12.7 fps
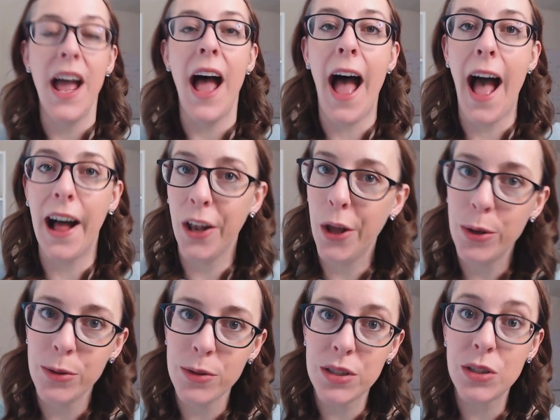Aloe
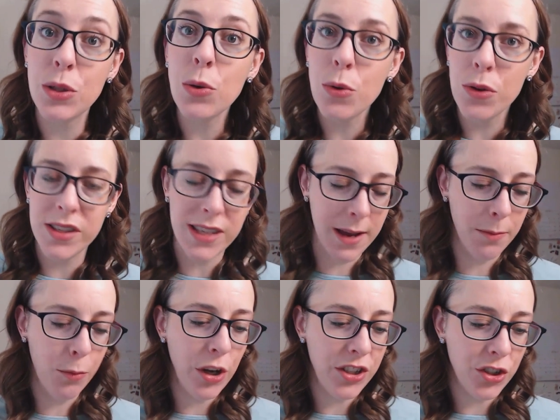soothes and
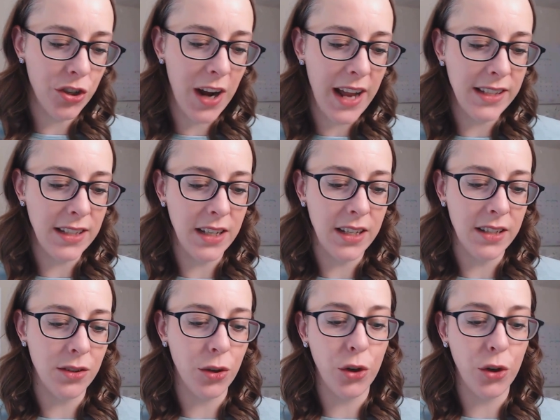moisturizes,